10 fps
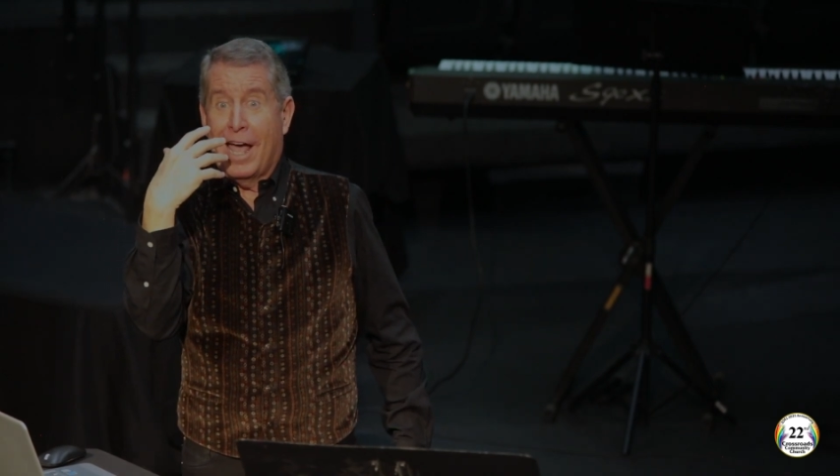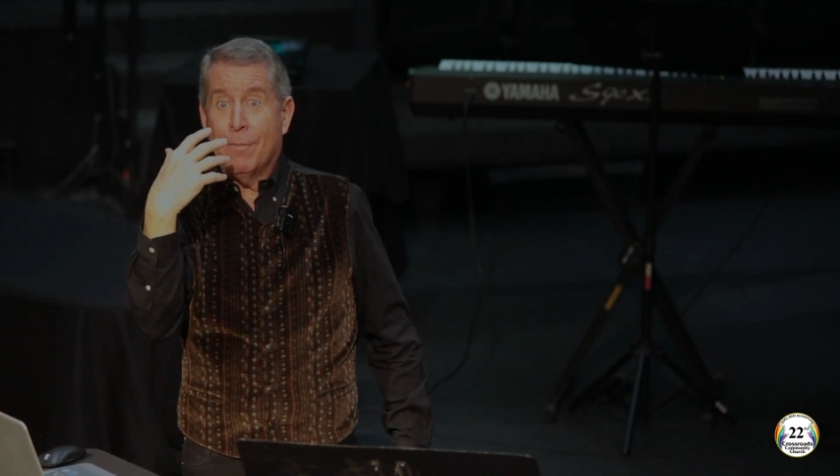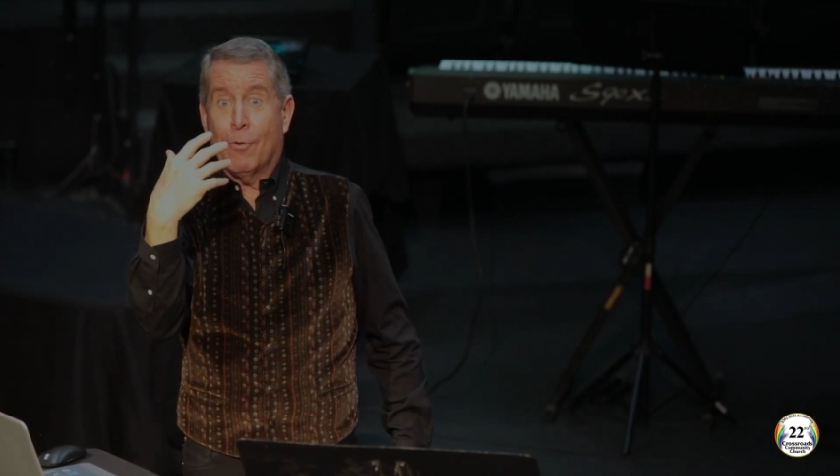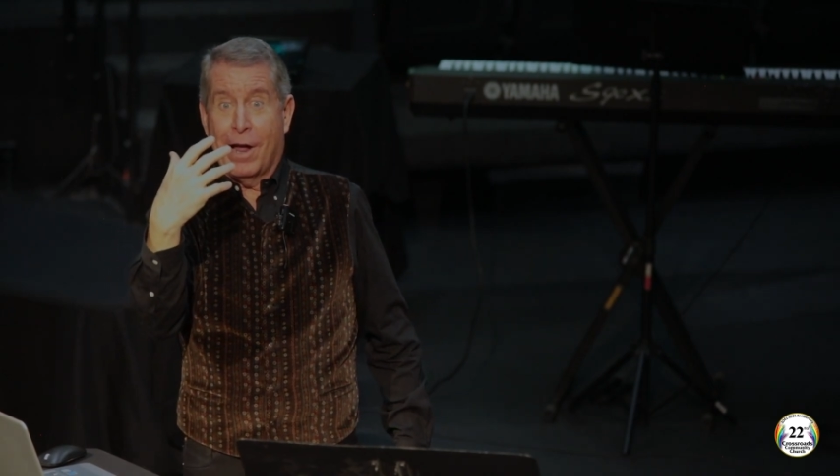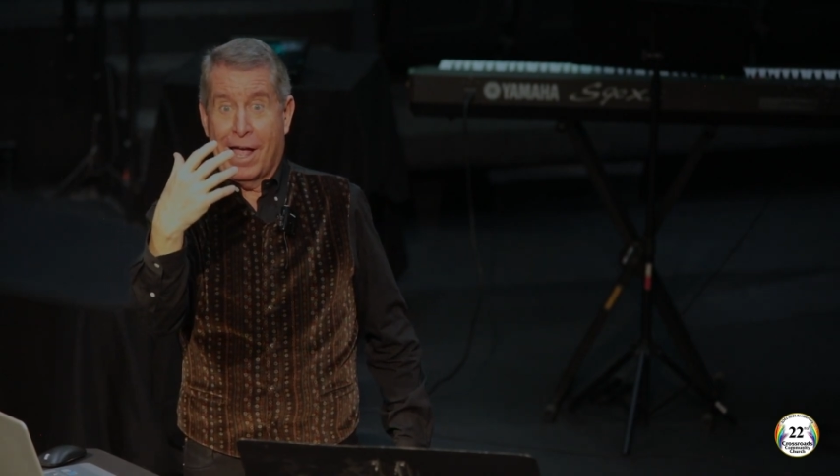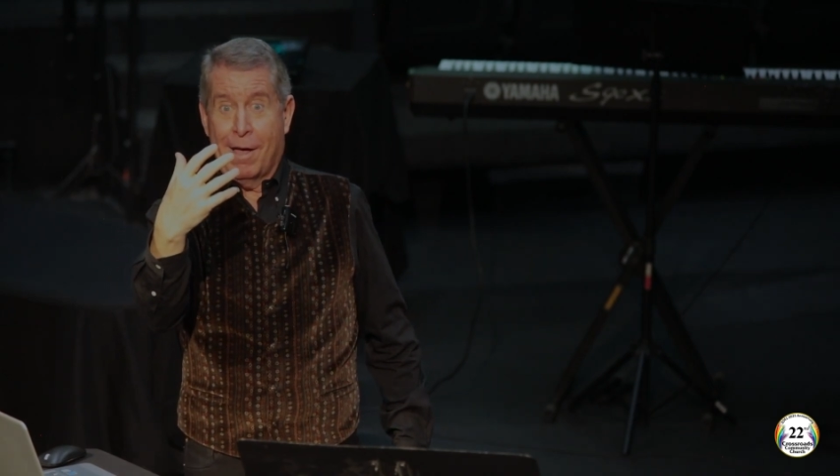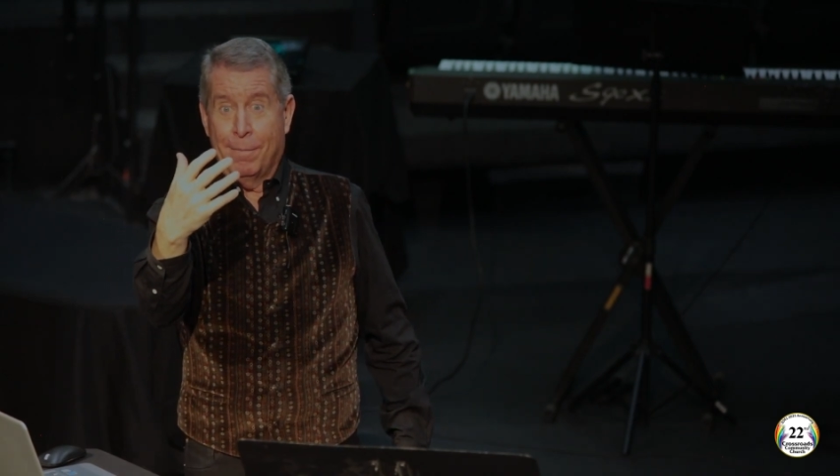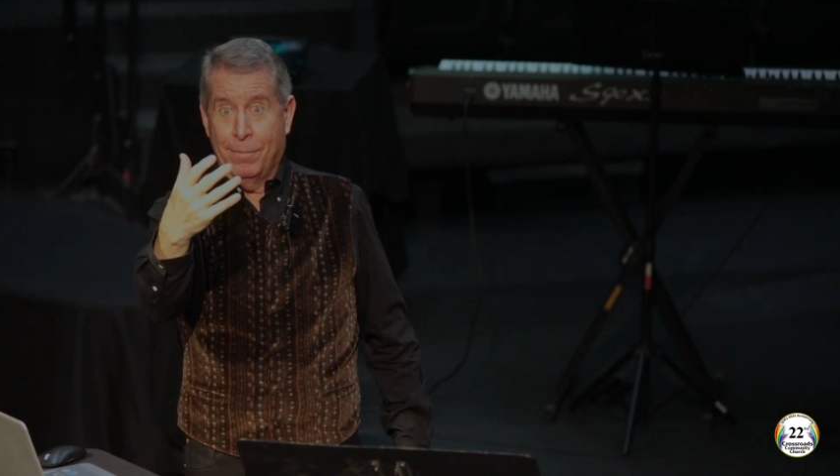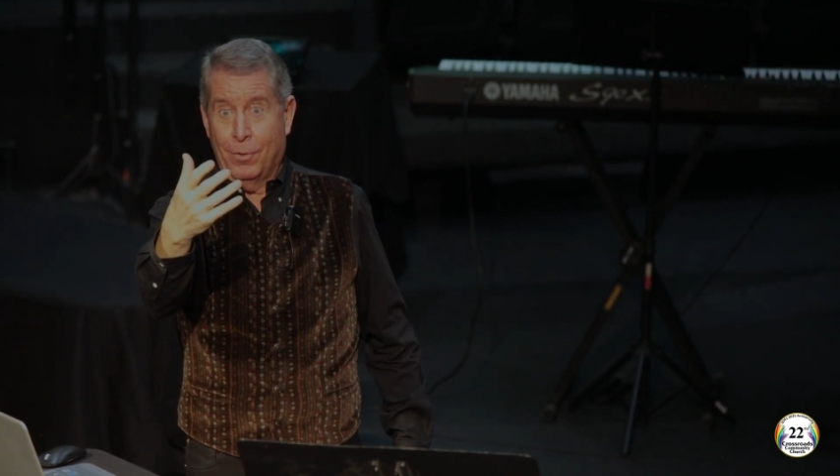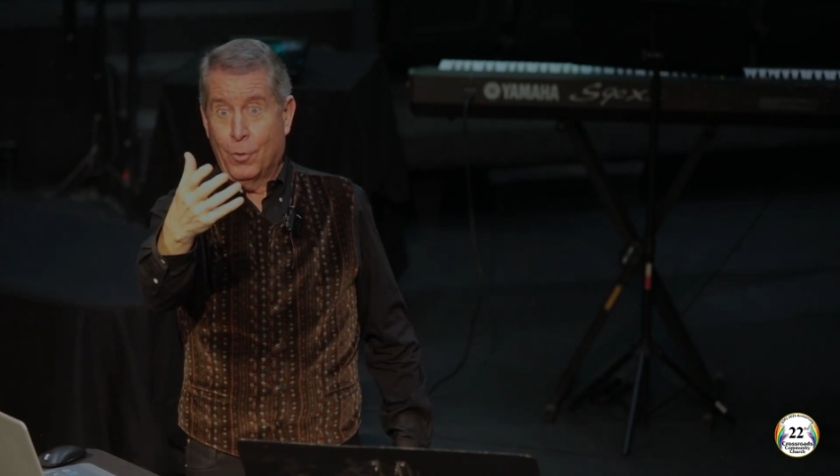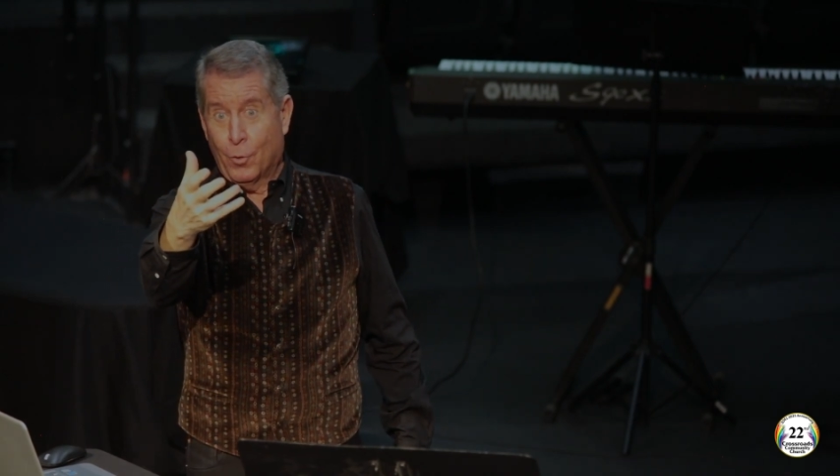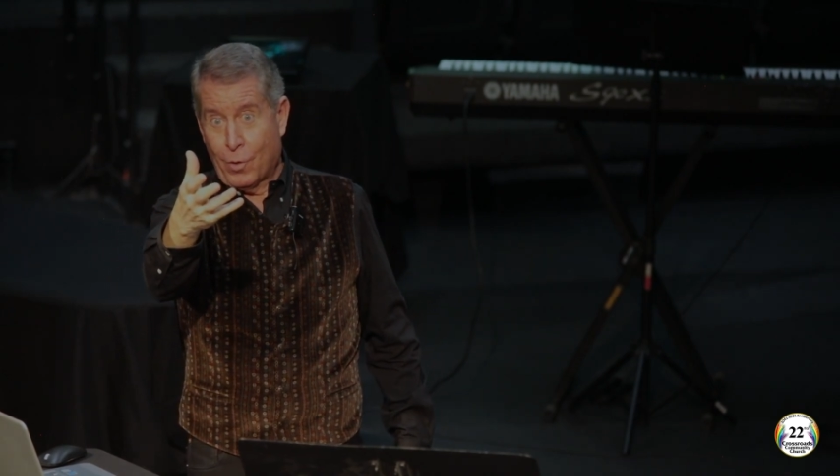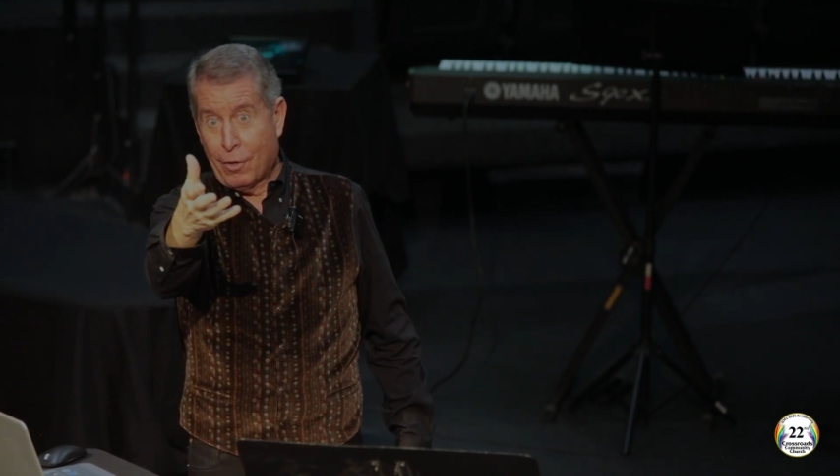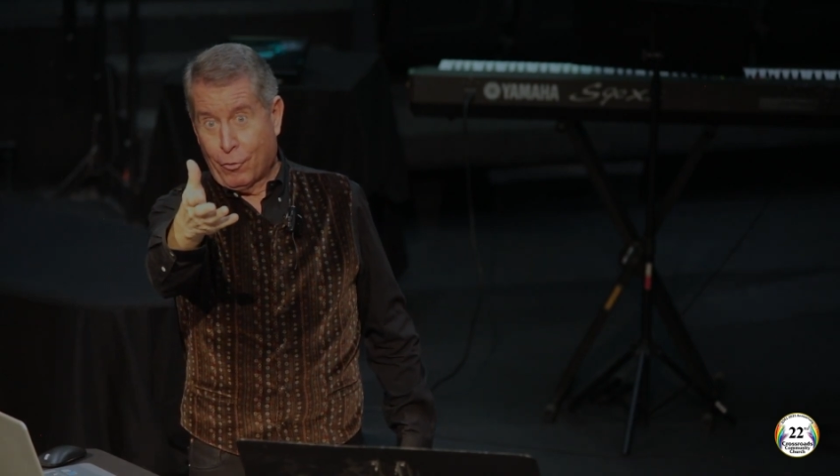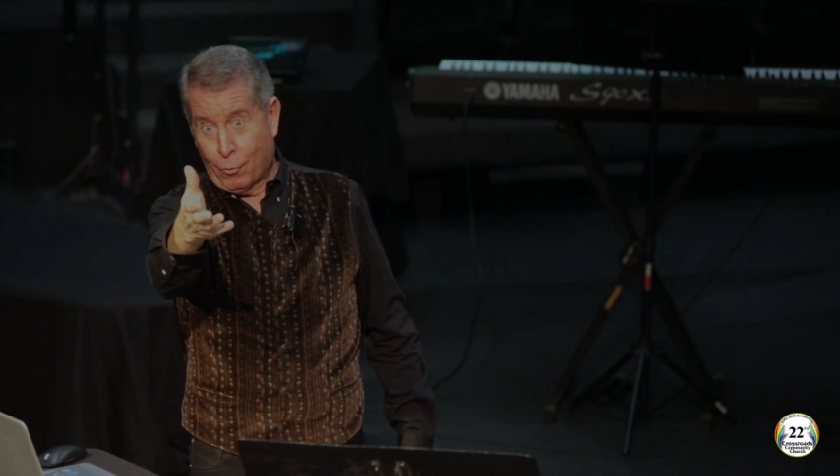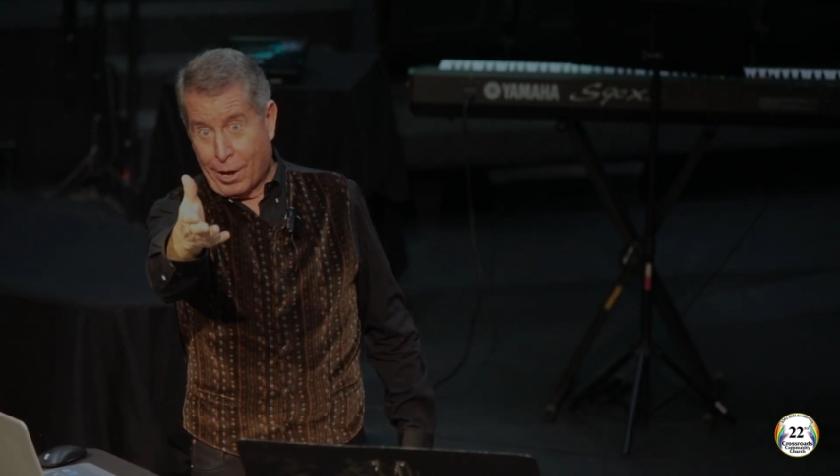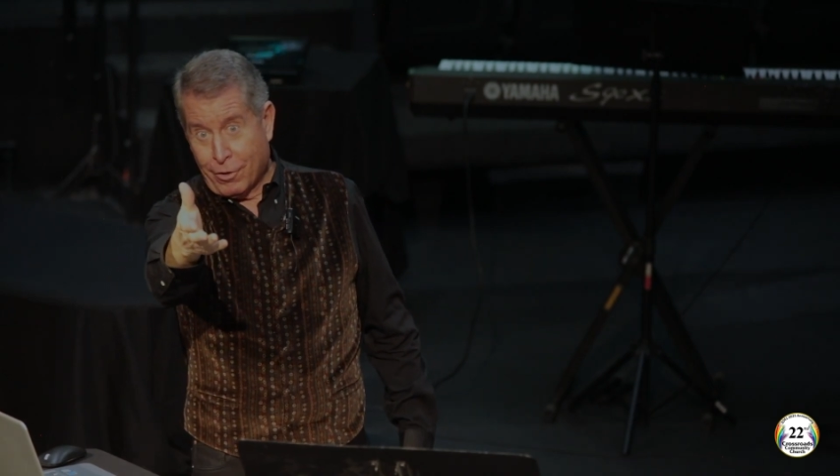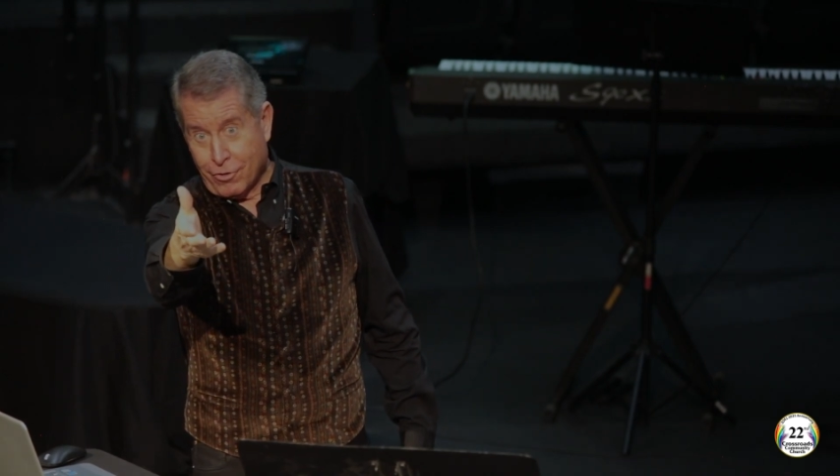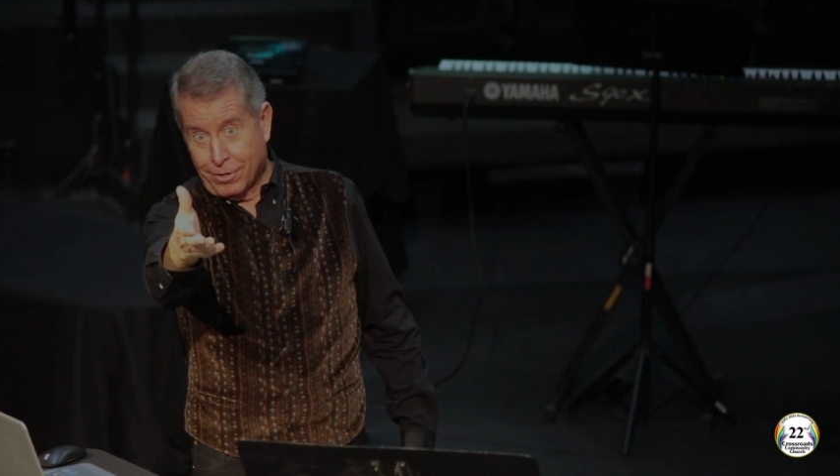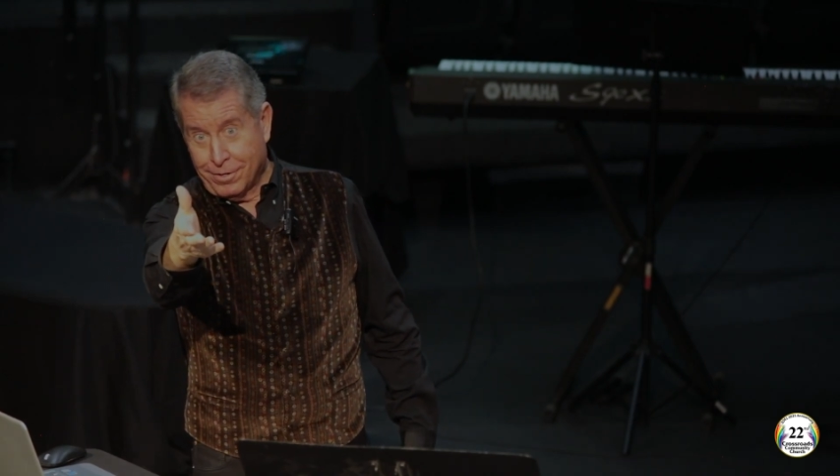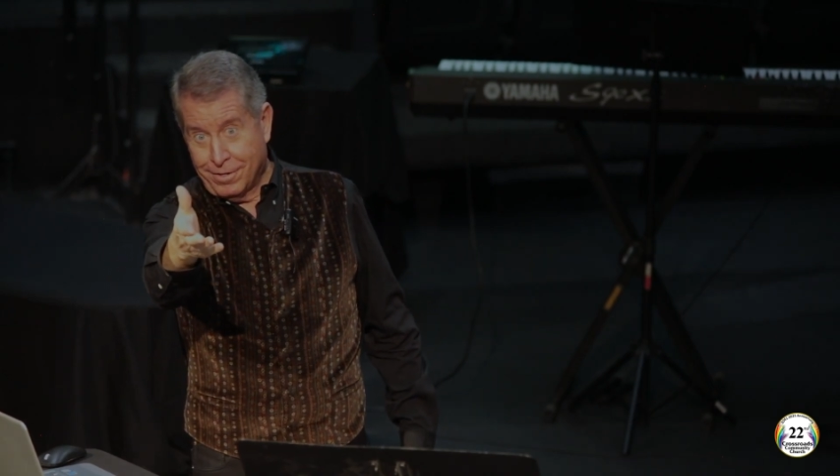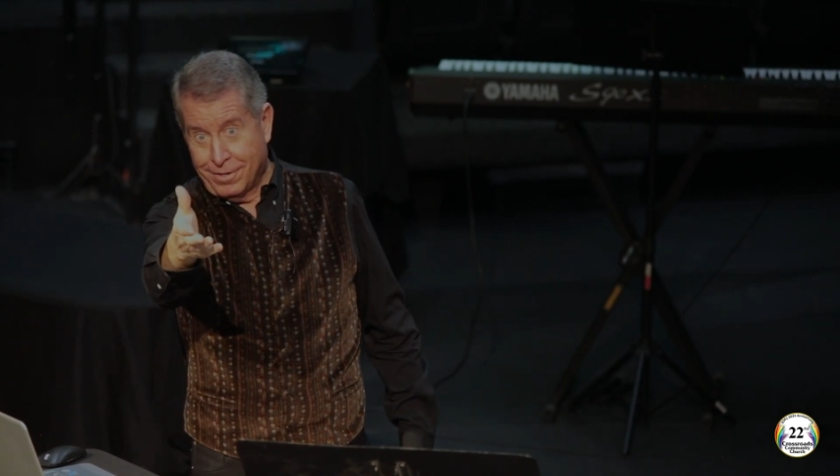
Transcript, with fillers: Abraham resurrection